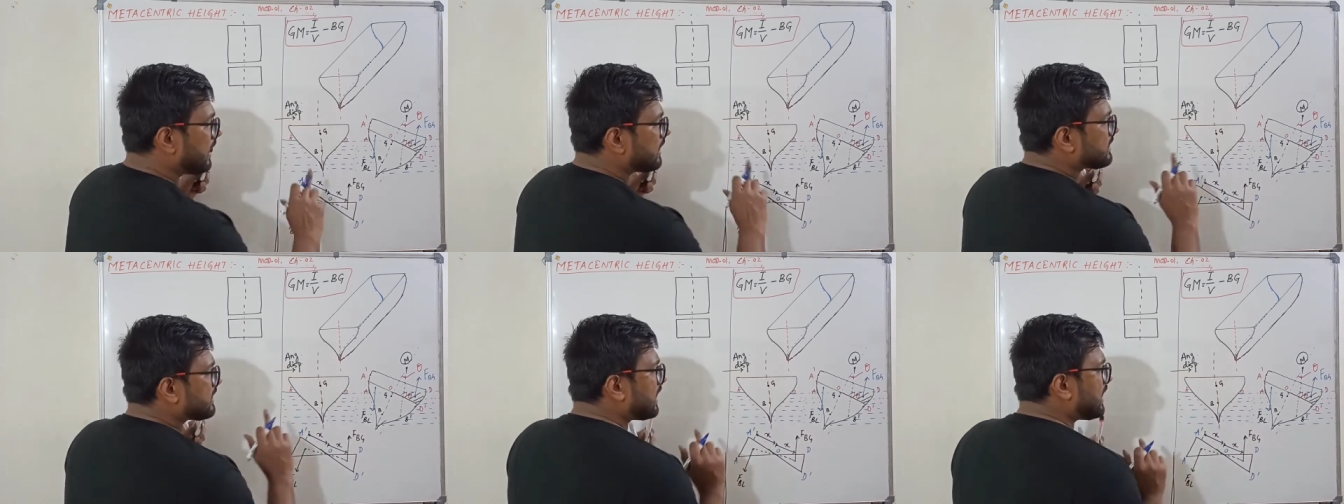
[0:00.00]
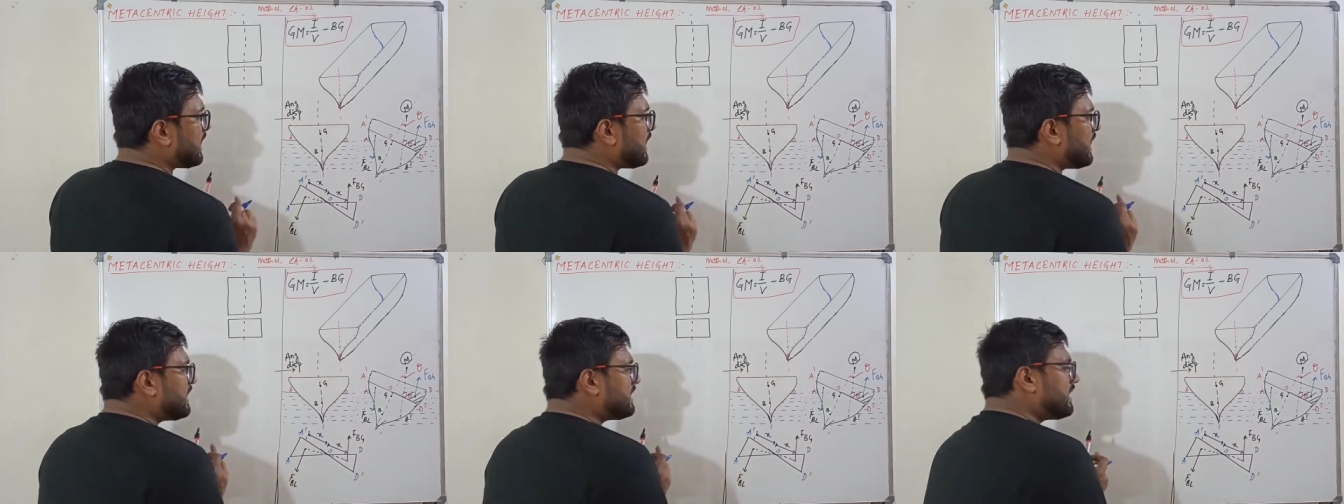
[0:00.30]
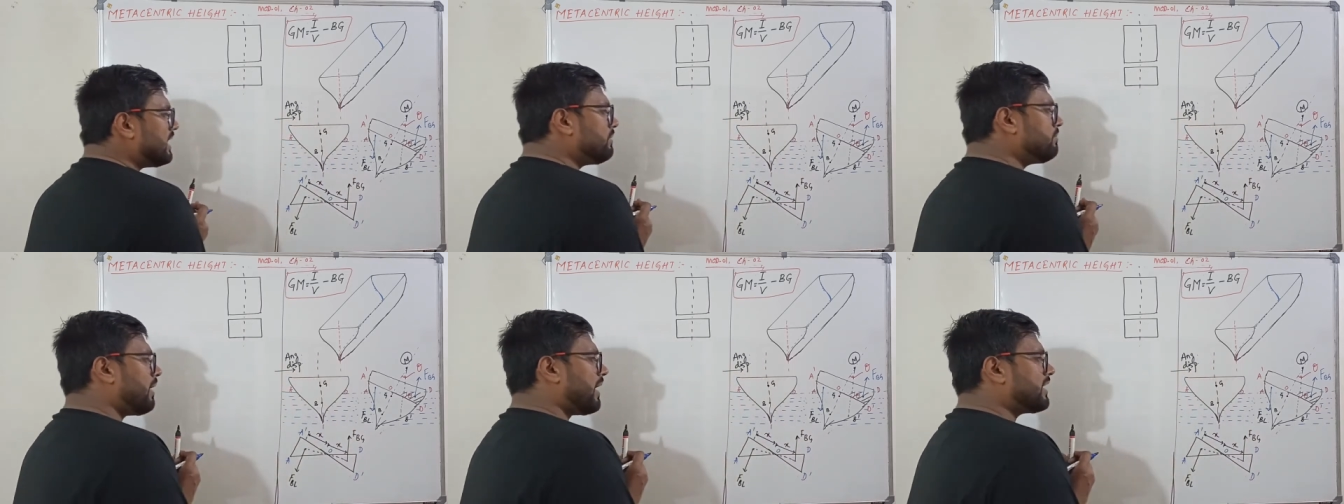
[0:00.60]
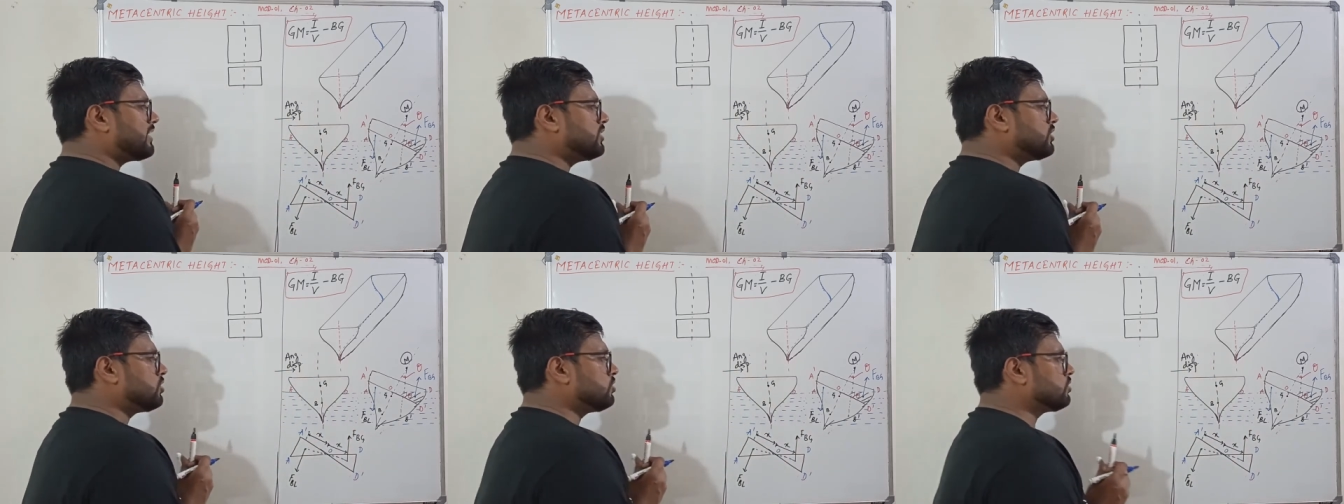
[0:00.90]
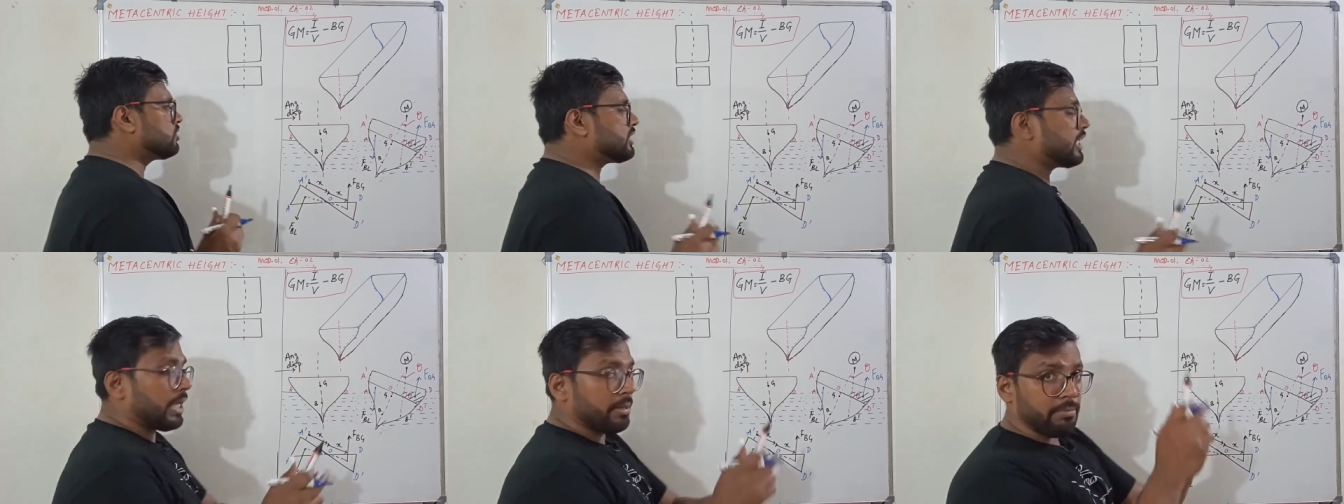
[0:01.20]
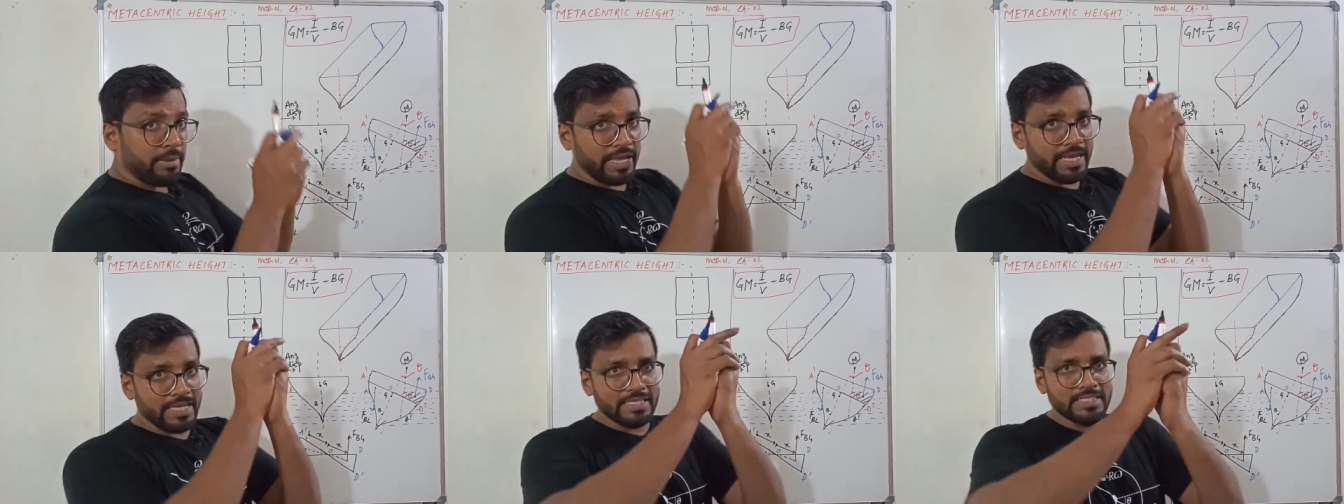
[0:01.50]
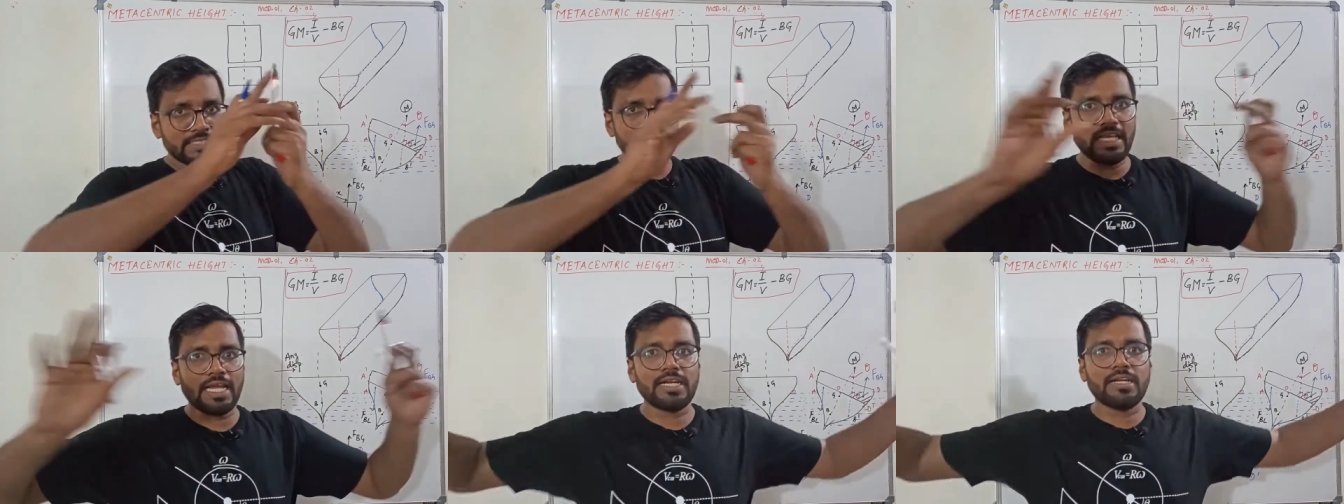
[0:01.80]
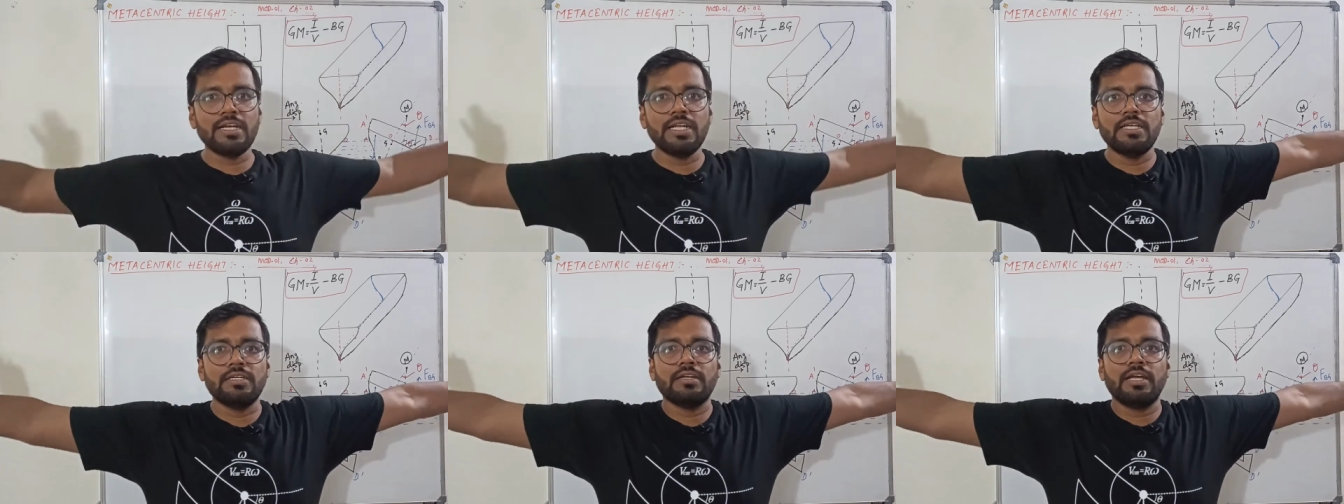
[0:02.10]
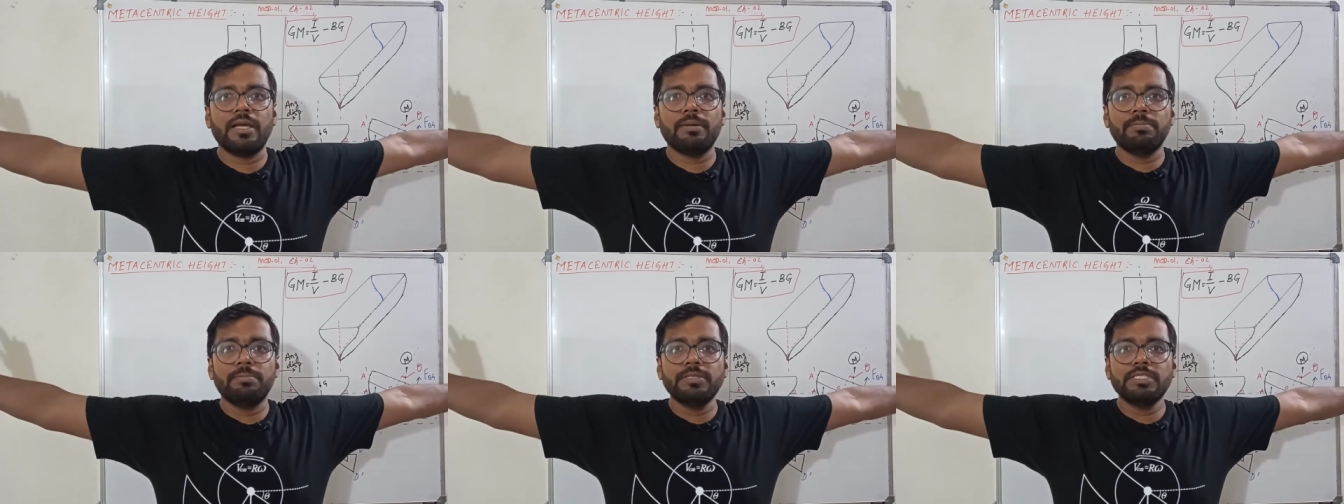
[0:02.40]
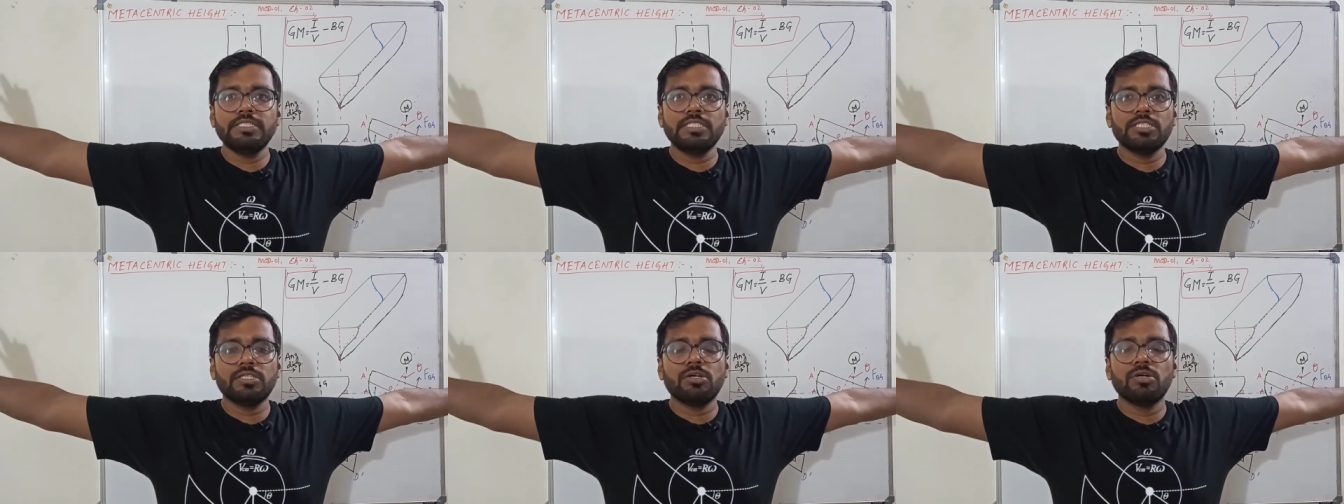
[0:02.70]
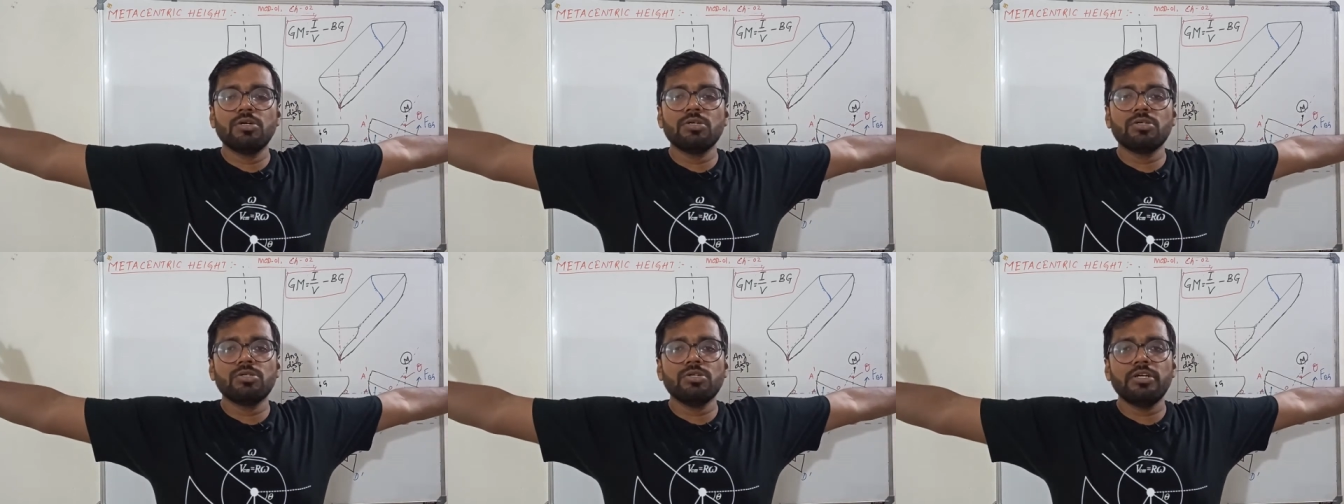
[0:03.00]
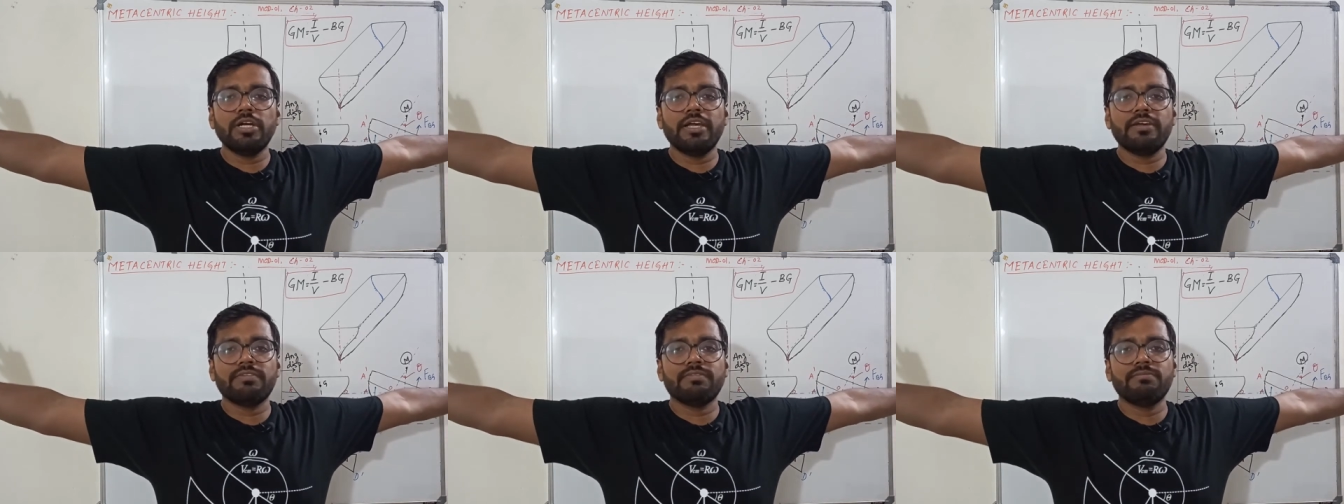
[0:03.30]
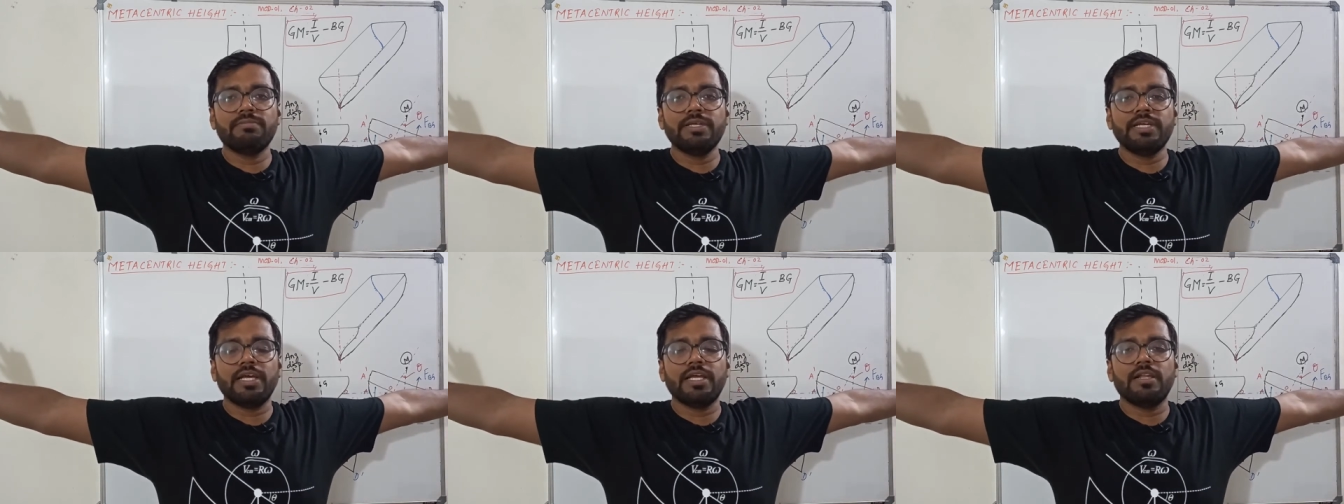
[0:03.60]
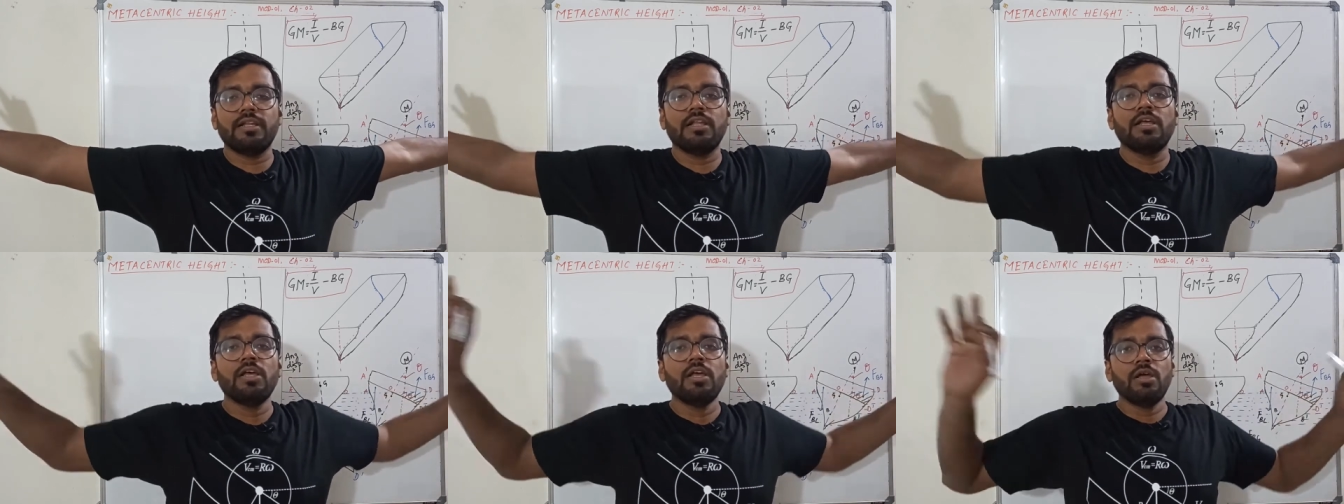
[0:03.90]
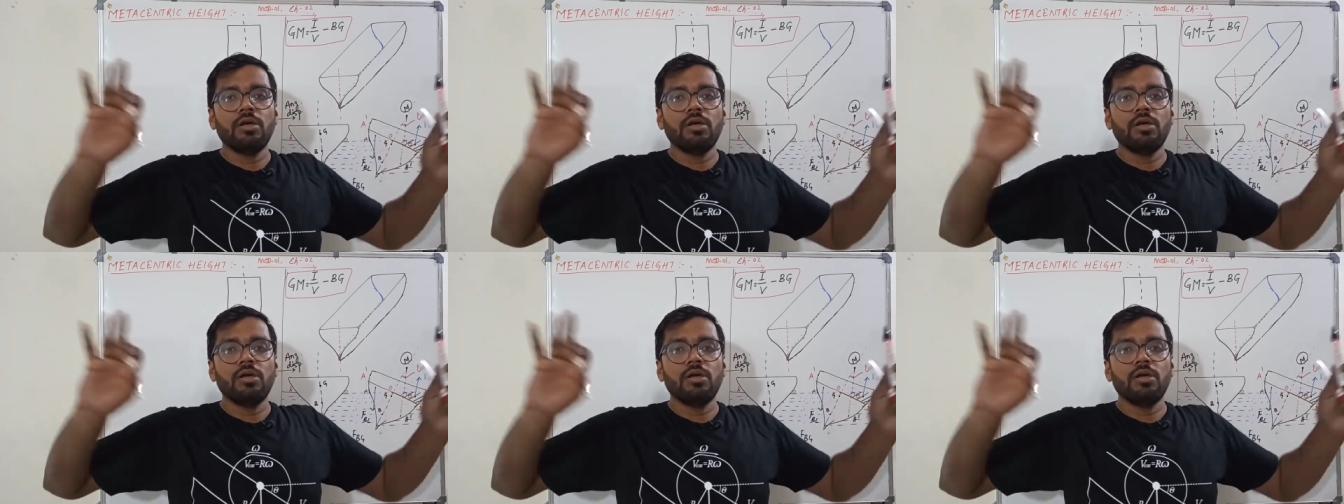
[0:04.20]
Sir, is their magnitude same? Exactly. FBG equal to FBL.